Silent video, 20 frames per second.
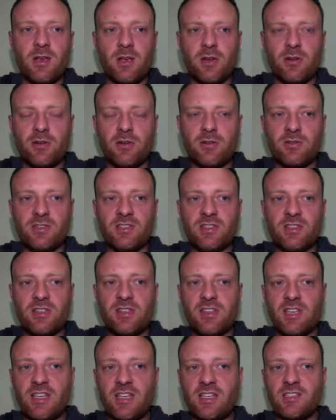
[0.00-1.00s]
Notice that
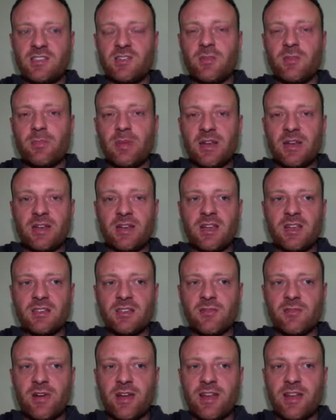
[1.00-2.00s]
the stop button has
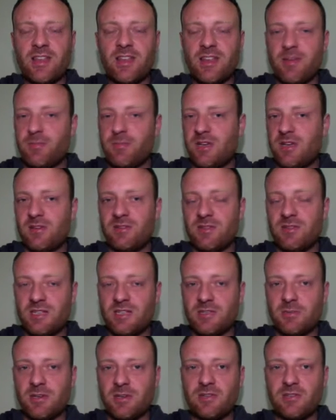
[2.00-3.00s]
grayed out. That because,
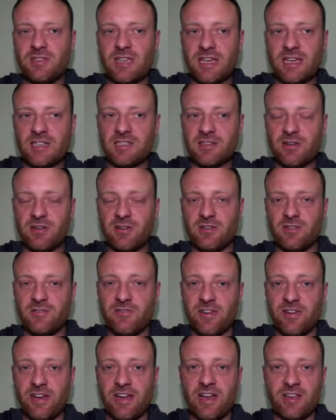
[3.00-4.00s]
that's because Xcode has
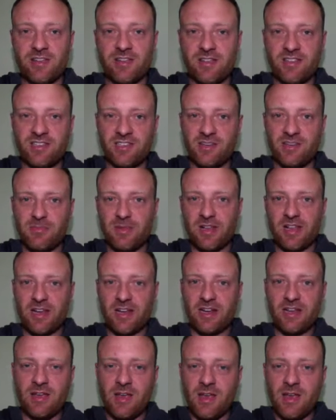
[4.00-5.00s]
figured out that the
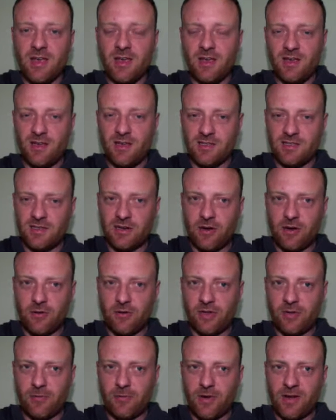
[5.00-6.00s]
simulator isn't
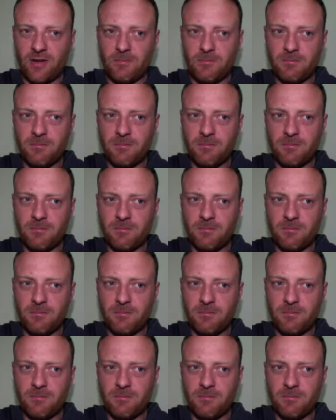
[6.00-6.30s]
currently running.